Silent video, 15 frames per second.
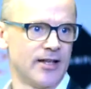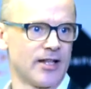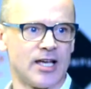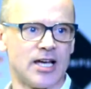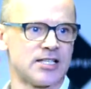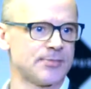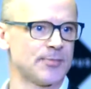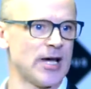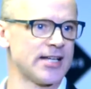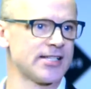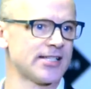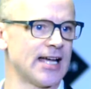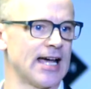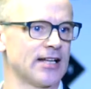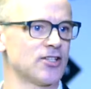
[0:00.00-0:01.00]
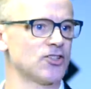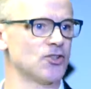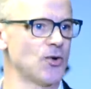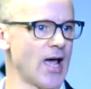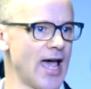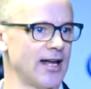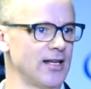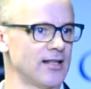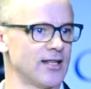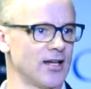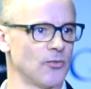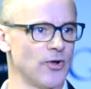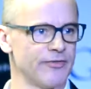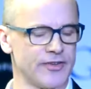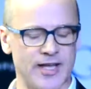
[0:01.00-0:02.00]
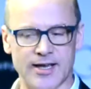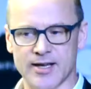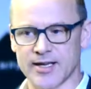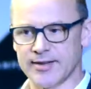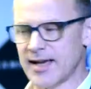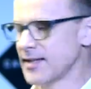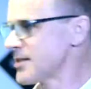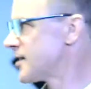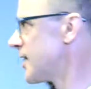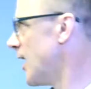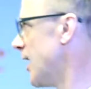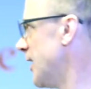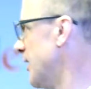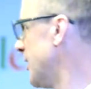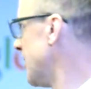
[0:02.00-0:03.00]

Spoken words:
The customer hasn't had to do anything. We've taken that design